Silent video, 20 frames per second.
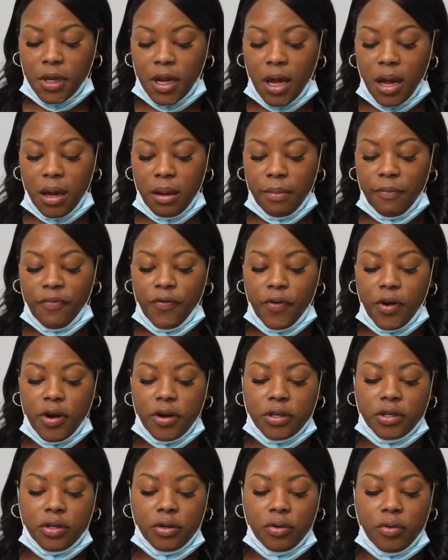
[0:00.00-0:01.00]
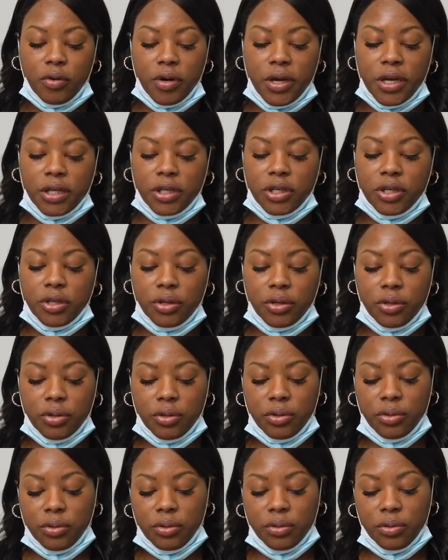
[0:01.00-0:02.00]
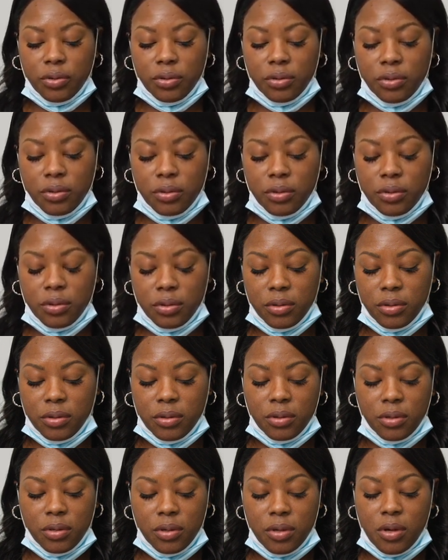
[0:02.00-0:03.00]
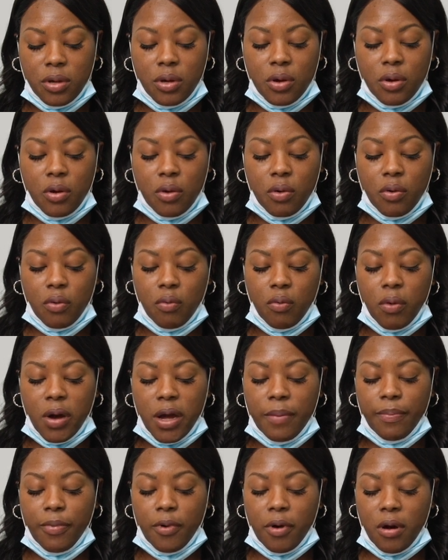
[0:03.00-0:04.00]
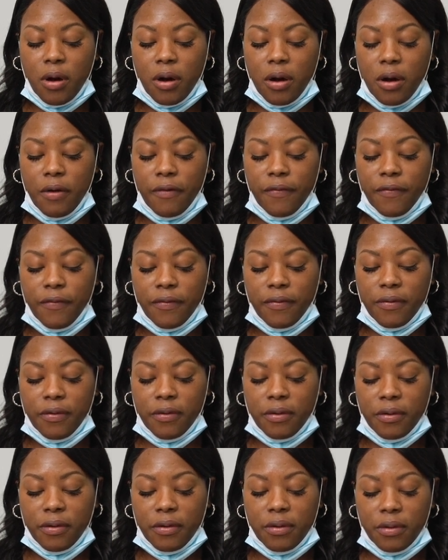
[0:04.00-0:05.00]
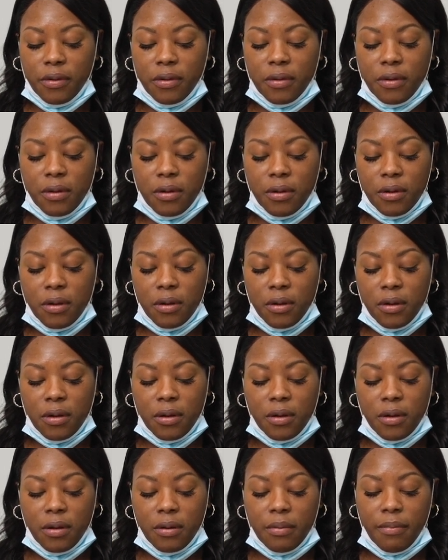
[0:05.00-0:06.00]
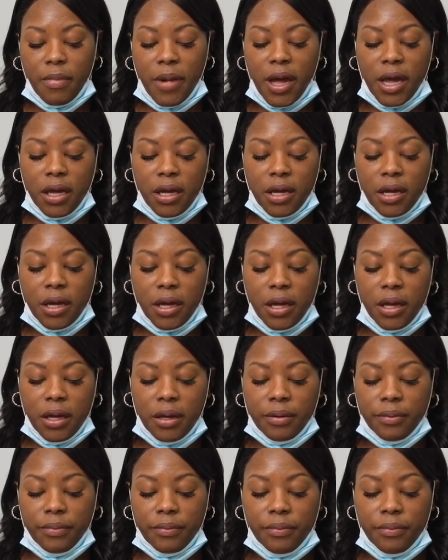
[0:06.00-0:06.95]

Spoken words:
I am first going to wipe off my cut.